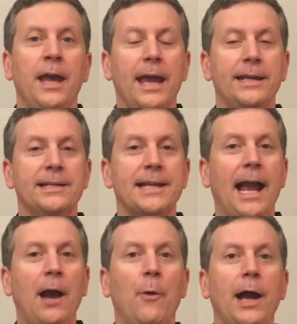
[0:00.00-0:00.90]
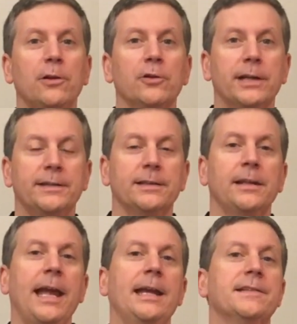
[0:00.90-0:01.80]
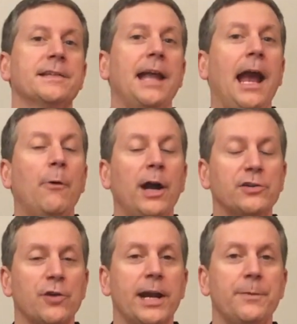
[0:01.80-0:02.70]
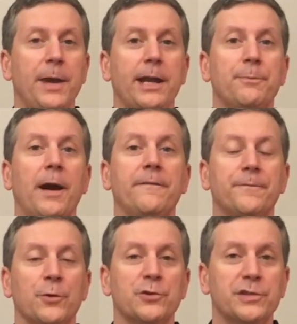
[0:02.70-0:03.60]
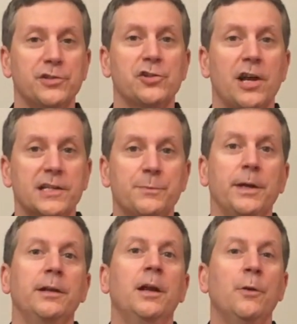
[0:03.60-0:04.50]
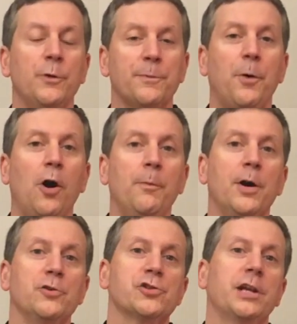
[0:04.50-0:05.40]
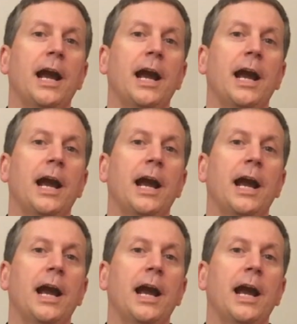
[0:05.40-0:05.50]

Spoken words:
And it's how I look at the lanes and how I try to make my first adjustment with ball motion.